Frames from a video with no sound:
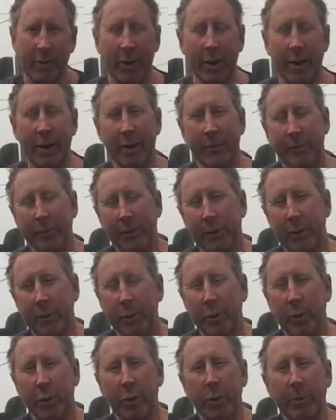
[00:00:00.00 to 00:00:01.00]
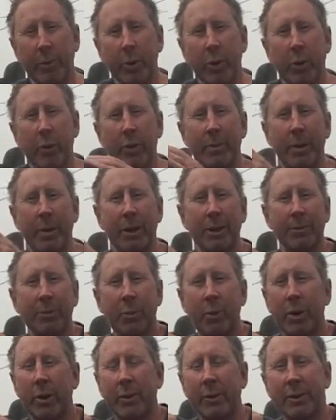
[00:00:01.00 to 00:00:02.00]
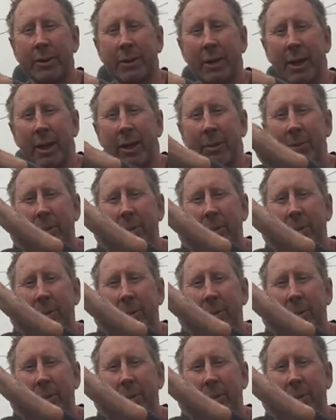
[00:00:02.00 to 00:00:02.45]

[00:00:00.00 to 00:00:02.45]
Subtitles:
Right? The North Pole remains pointing the same